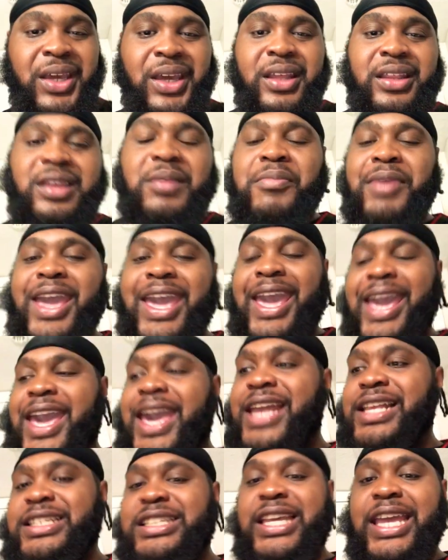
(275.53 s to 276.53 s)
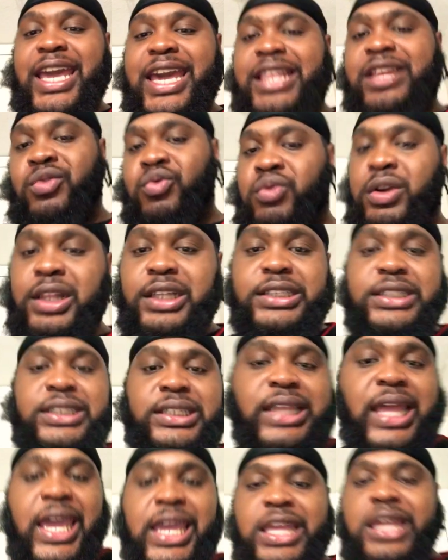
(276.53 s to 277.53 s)
The man had his hand in real
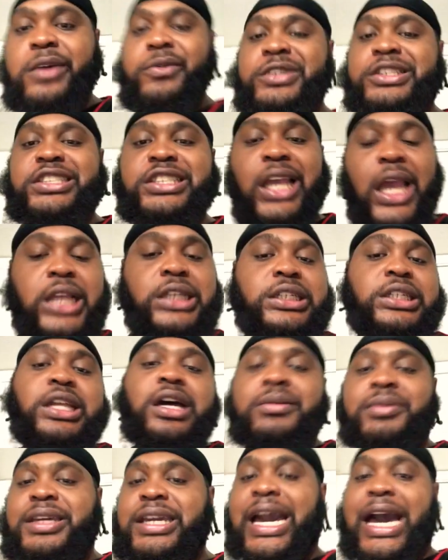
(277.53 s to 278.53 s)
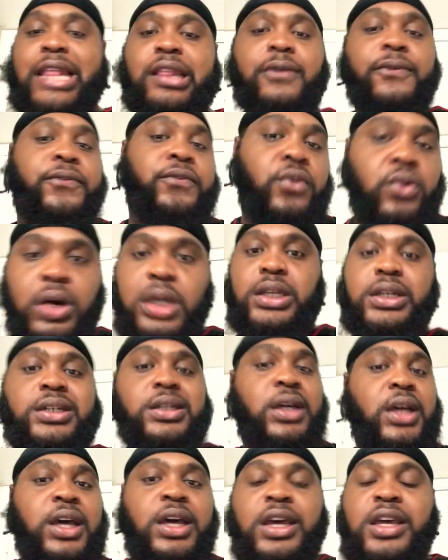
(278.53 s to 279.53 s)
estate. He was changing up California.
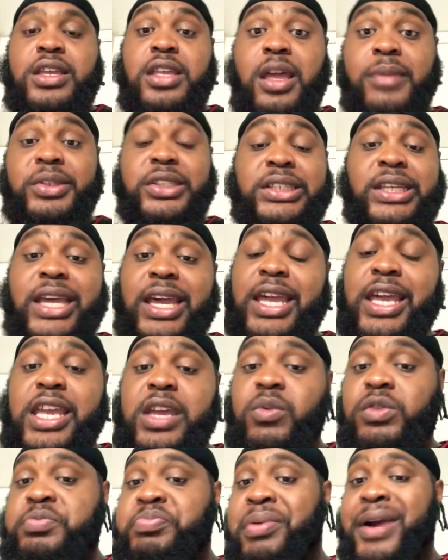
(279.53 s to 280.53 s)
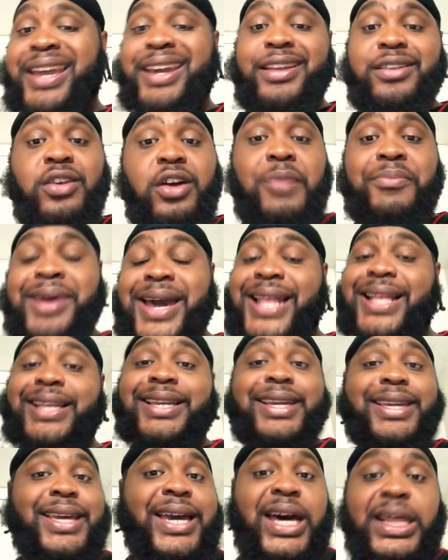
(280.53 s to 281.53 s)
You know what I'm saying? He was bringing everybody
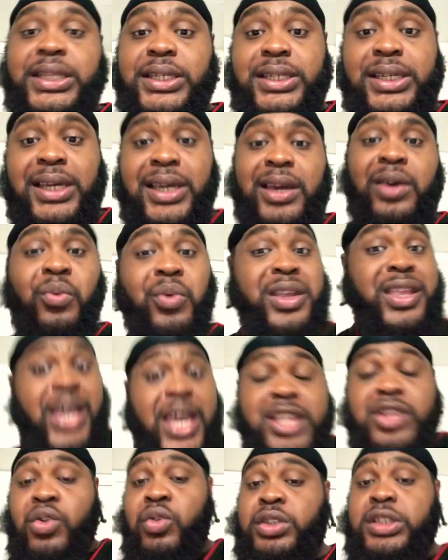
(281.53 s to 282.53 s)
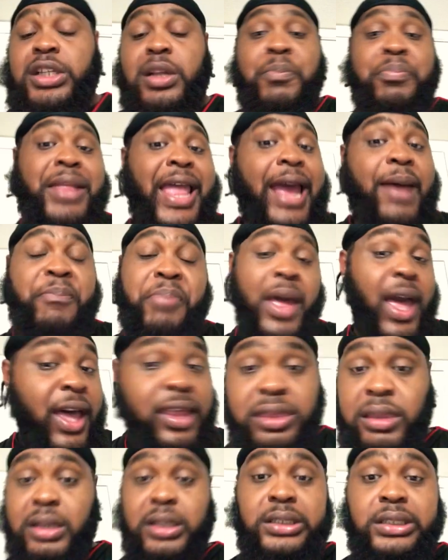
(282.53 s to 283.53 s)
together. What they do to the Black
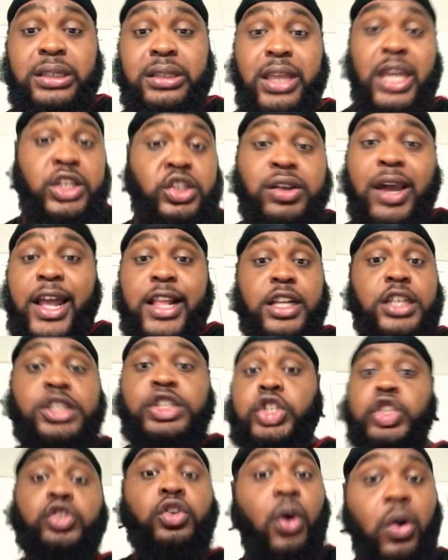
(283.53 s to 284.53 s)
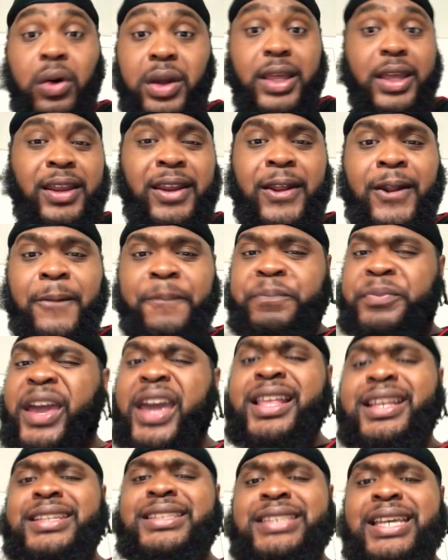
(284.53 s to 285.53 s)
Panthers? They try to destroy it.
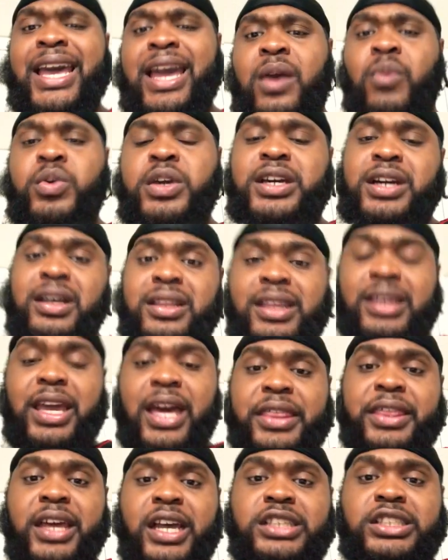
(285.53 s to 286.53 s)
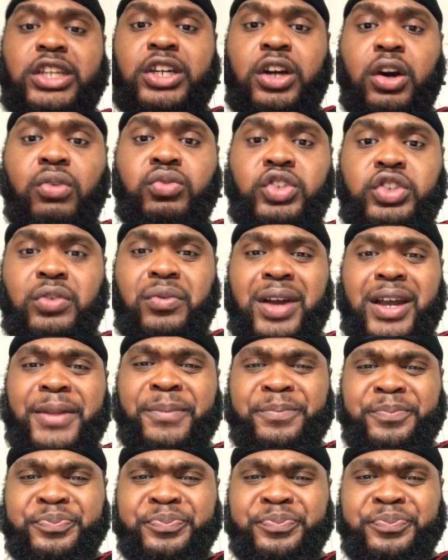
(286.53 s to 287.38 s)
Anytime we come together as a culture, right?